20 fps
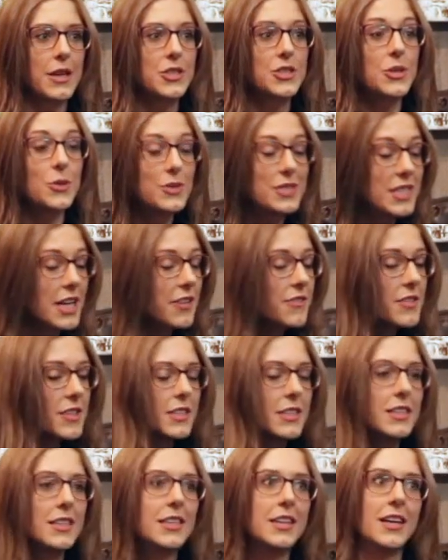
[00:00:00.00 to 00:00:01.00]
So
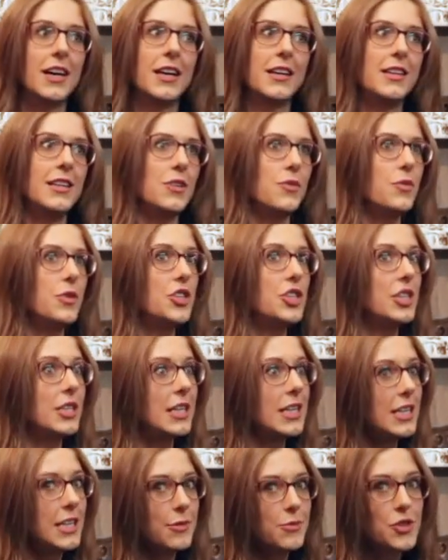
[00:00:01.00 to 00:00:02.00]
definitely, I think we should
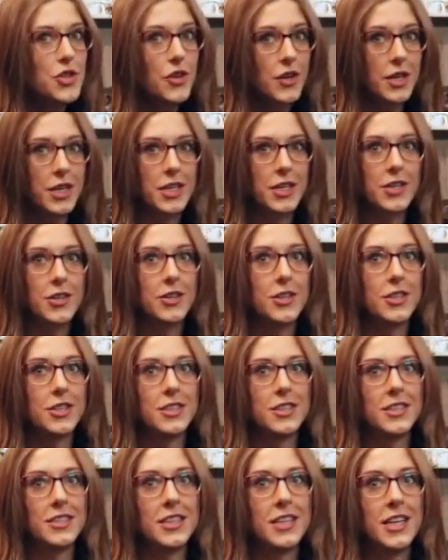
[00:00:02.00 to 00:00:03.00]
keep trying
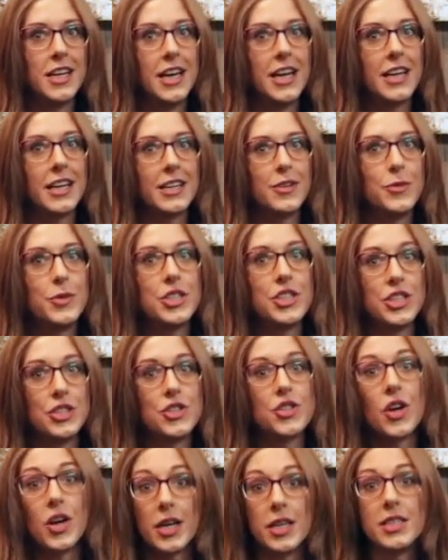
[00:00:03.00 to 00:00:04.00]
on, that we should
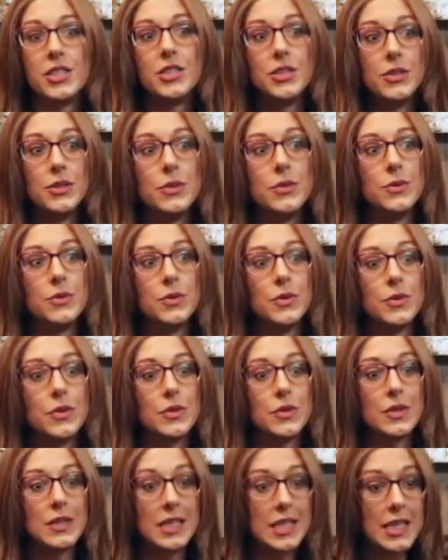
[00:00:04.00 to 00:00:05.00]
try to
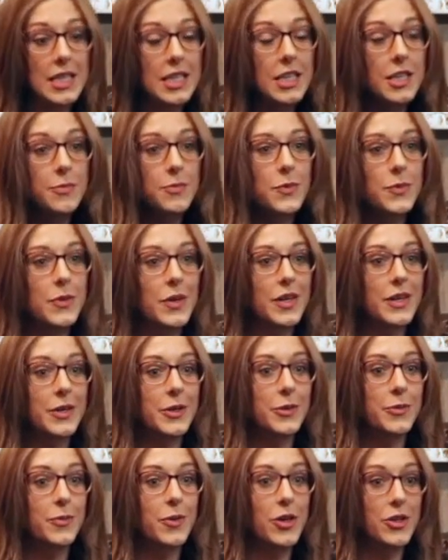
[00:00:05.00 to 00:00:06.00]
keep
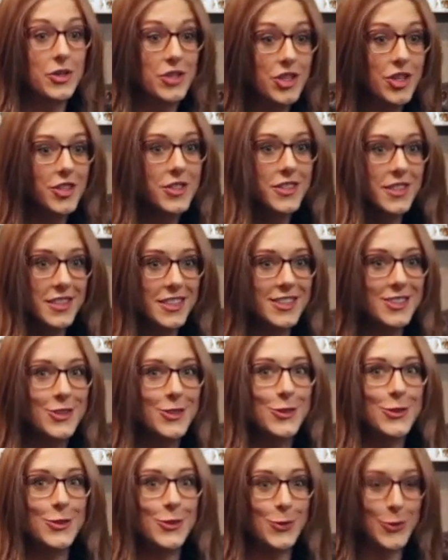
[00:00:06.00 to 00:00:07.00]
our Stars and
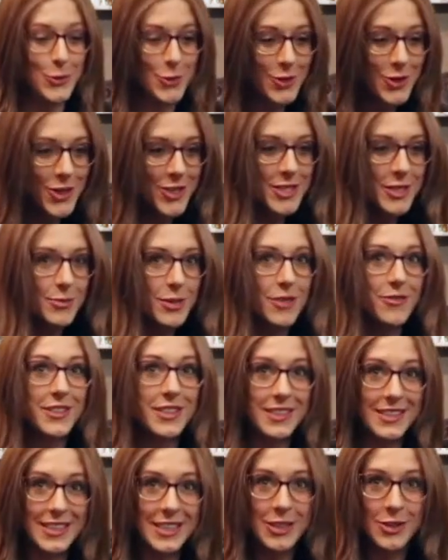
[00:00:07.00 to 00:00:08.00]
Thunder, or the concept of
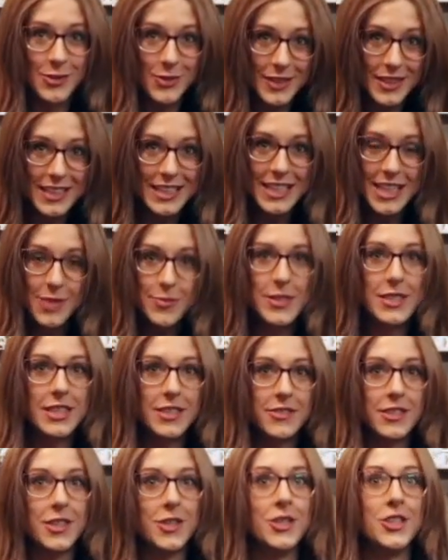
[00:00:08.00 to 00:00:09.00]
it, you know, keep it
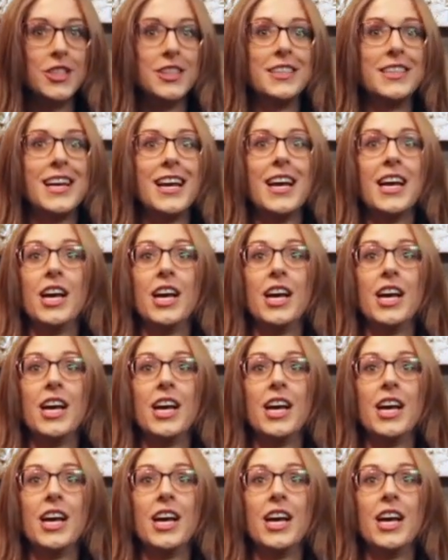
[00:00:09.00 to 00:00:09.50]
living on.